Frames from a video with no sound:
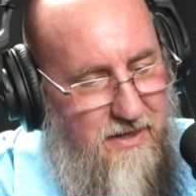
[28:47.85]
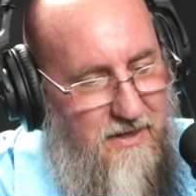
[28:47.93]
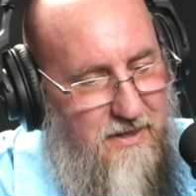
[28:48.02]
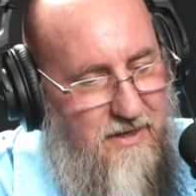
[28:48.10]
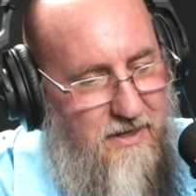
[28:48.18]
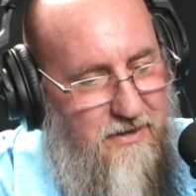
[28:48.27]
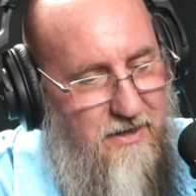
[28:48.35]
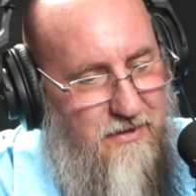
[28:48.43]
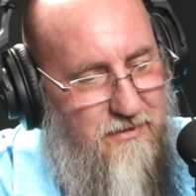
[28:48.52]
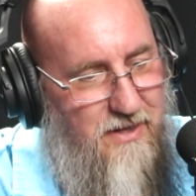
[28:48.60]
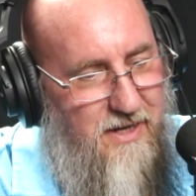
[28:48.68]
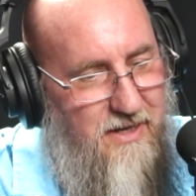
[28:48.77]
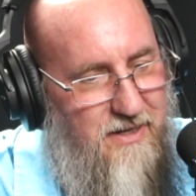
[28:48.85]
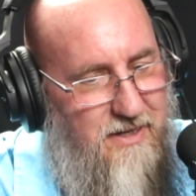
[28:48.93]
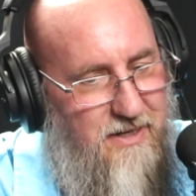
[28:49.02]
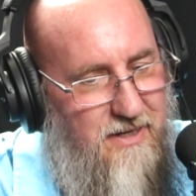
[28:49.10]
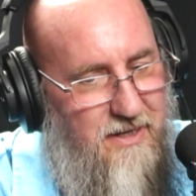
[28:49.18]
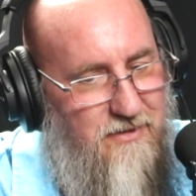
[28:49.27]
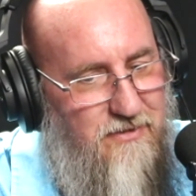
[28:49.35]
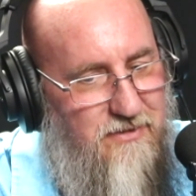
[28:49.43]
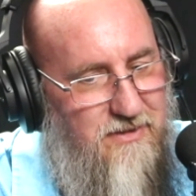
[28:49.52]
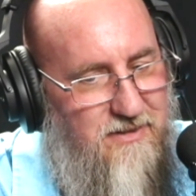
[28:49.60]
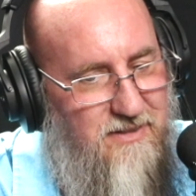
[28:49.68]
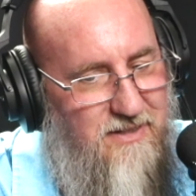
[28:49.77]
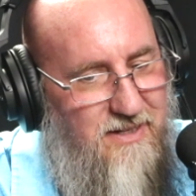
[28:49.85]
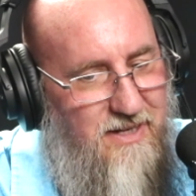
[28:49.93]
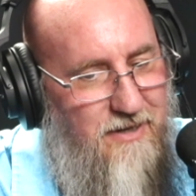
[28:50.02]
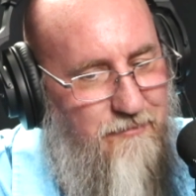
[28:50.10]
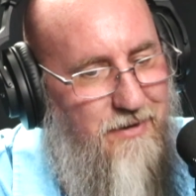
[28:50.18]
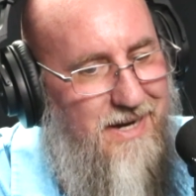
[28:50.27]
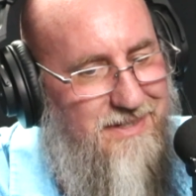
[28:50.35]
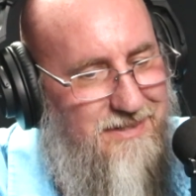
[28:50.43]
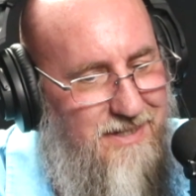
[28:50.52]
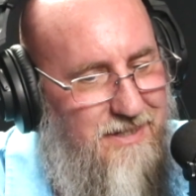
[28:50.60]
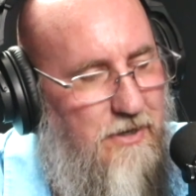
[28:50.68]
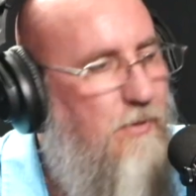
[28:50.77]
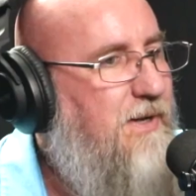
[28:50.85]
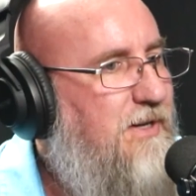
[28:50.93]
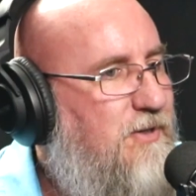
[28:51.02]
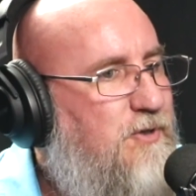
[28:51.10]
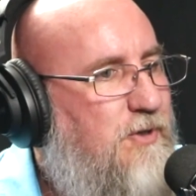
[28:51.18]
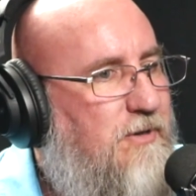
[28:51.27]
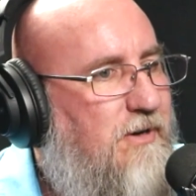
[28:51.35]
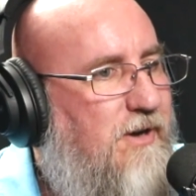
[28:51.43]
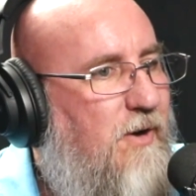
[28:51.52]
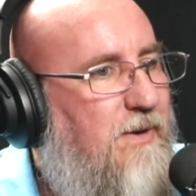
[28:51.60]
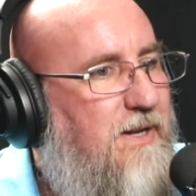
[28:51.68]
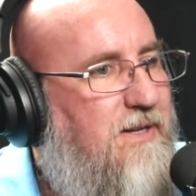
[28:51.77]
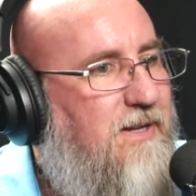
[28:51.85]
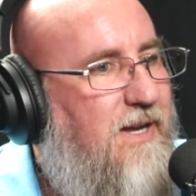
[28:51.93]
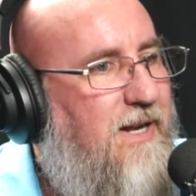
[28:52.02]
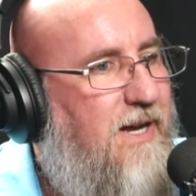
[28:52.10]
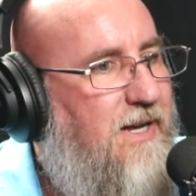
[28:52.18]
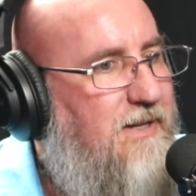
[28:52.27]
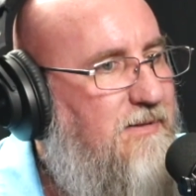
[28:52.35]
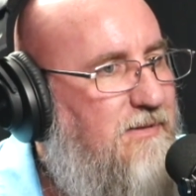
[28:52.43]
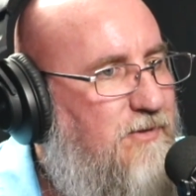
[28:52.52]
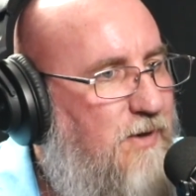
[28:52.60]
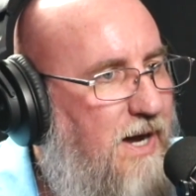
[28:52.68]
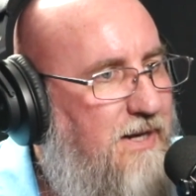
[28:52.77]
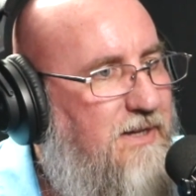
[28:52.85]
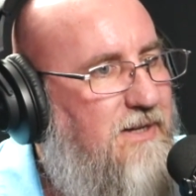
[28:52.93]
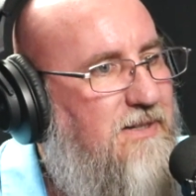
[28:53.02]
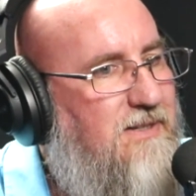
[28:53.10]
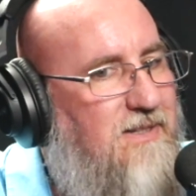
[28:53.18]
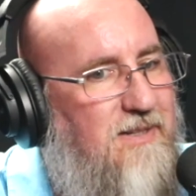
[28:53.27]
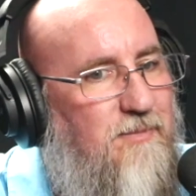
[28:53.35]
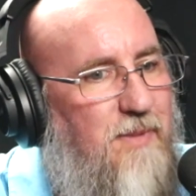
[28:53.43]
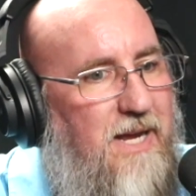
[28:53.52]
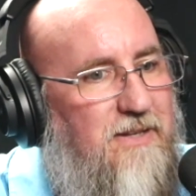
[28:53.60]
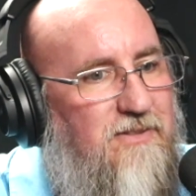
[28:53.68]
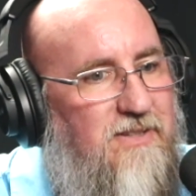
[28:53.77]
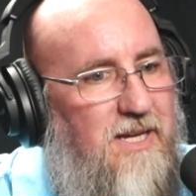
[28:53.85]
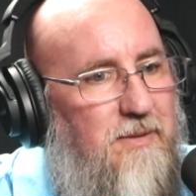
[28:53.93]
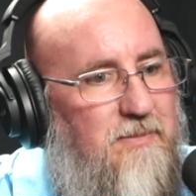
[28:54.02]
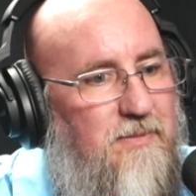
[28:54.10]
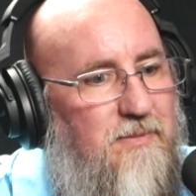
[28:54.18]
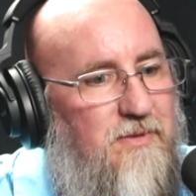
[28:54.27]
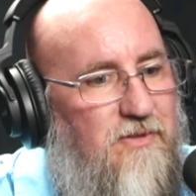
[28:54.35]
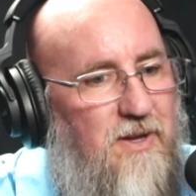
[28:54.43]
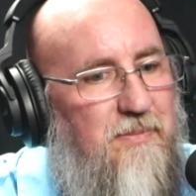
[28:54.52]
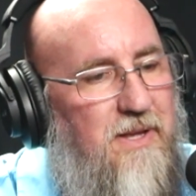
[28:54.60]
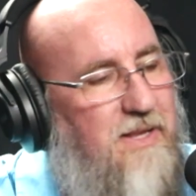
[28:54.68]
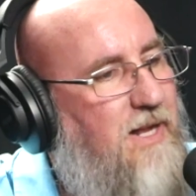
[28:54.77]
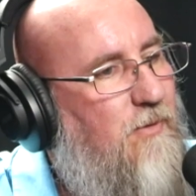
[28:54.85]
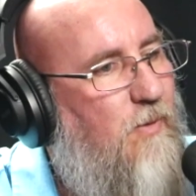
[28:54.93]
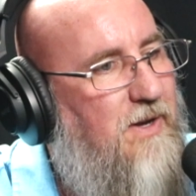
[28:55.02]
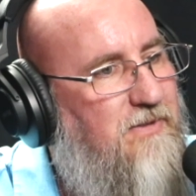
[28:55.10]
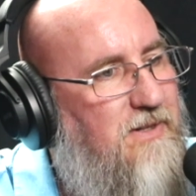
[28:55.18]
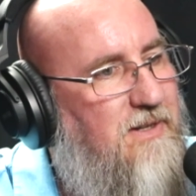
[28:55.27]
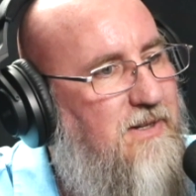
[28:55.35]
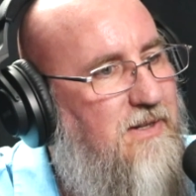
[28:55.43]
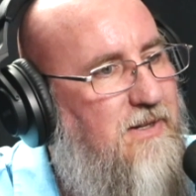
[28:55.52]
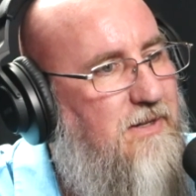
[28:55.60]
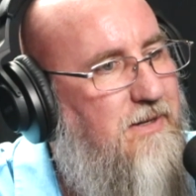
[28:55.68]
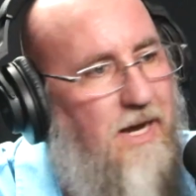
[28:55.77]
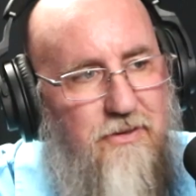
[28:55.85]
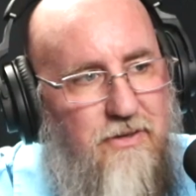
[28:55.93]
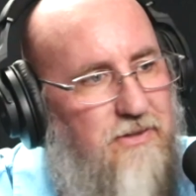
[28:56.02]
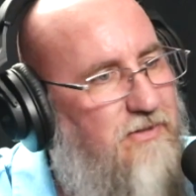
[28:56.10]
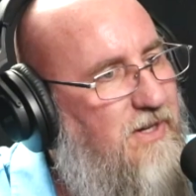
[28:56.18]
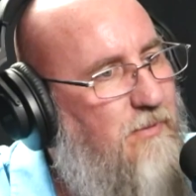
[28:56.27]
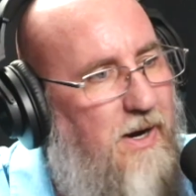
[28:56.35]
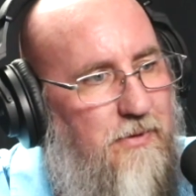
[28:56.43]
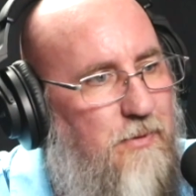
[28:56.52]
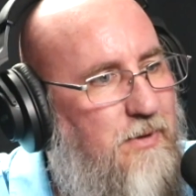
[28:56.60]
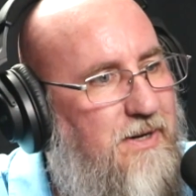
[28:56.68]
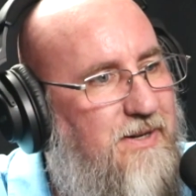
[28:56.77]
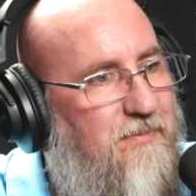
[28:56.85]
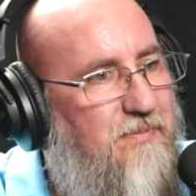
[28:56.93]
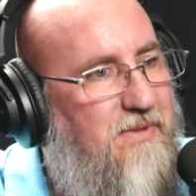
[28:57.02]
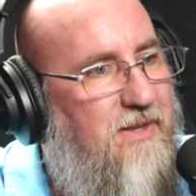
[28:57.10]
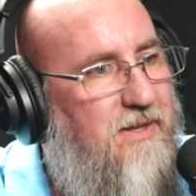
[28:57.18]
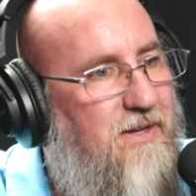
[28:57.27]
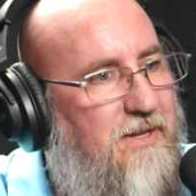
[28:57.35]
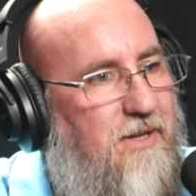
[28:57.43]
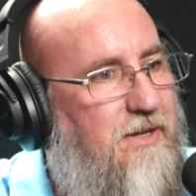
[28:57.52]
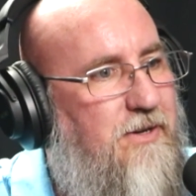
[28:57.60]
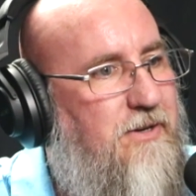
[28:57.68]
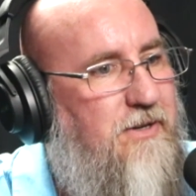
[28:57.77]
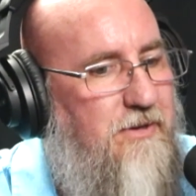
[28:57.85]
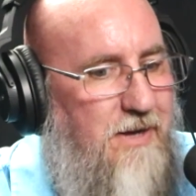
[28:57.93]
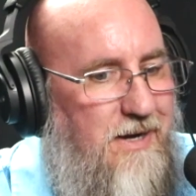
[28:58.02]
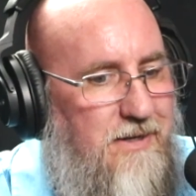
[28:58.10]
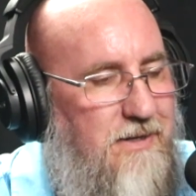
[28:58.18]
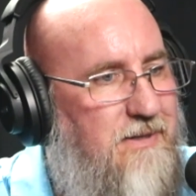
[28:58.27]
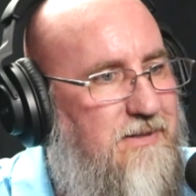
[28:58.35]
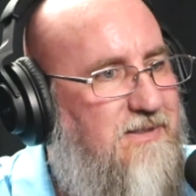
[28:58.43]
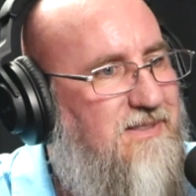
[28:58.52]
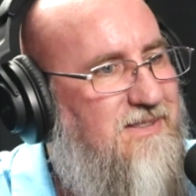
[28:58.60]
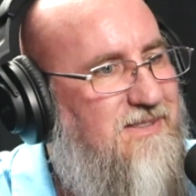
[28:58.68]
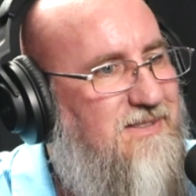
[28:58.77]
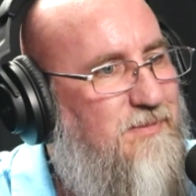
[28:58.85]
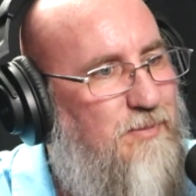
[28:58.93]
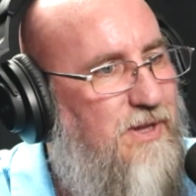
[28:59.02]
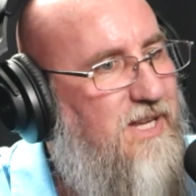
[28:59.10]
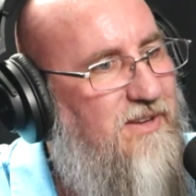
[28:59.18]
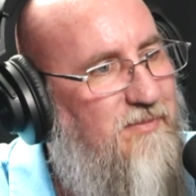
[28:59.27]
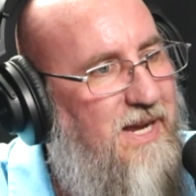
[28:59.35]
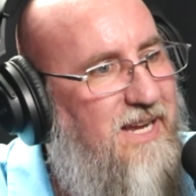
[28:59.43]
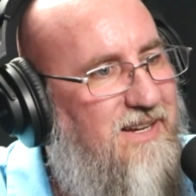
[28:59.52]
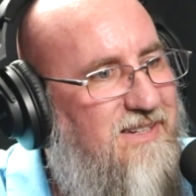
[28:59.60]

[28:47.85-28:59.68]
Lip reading: Here's the thing. It's if I did go in there and sugarcoat it and I tried to make it seem something that it wasn't, you guys are going to see right through it. You're not going to believe me.